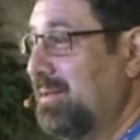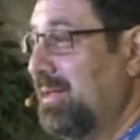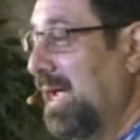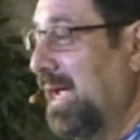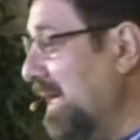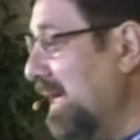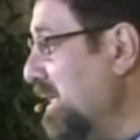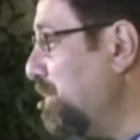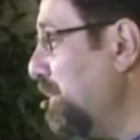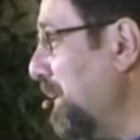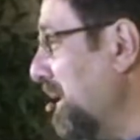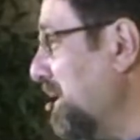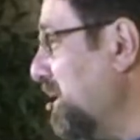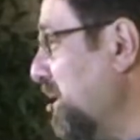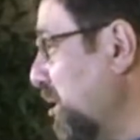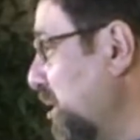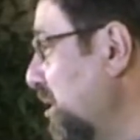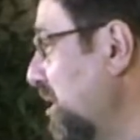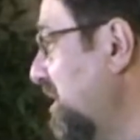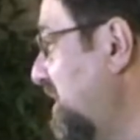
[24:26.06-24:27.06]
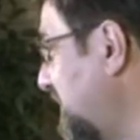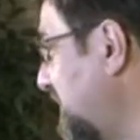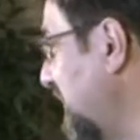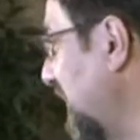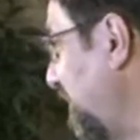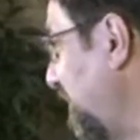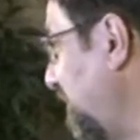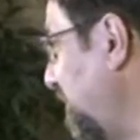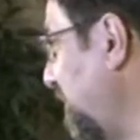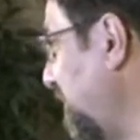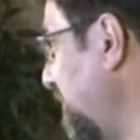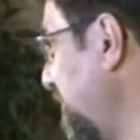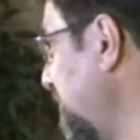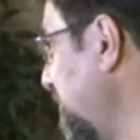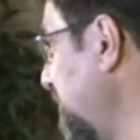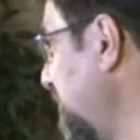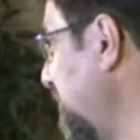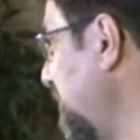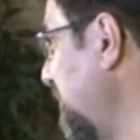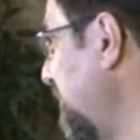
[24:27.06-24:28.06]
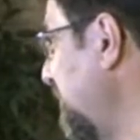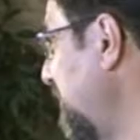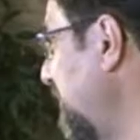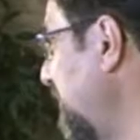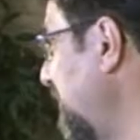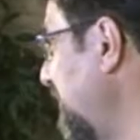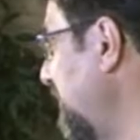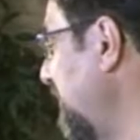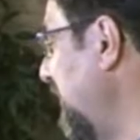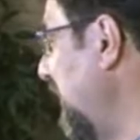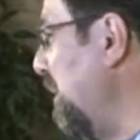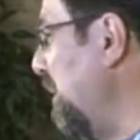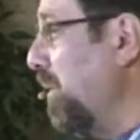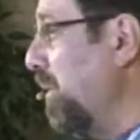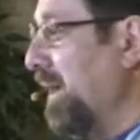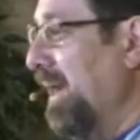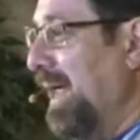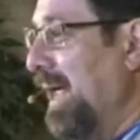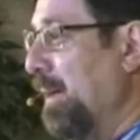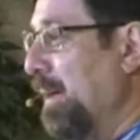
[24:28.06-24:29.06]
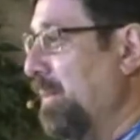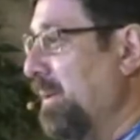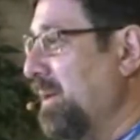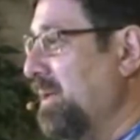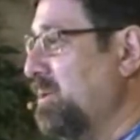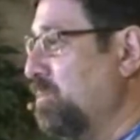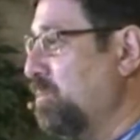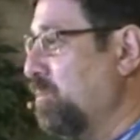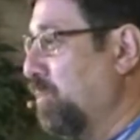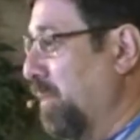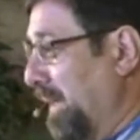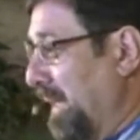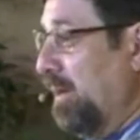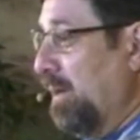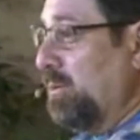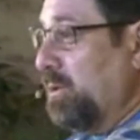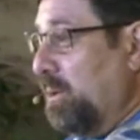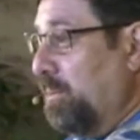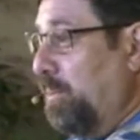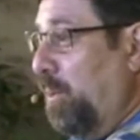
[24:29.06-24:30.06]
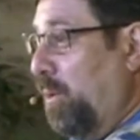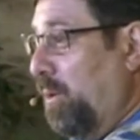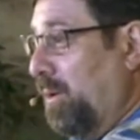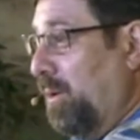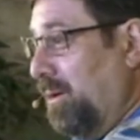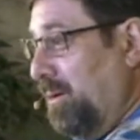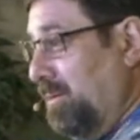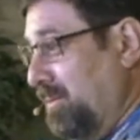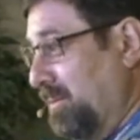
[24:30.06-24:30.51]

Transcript: I expect the good stuff. And what happens? Bring out the pork.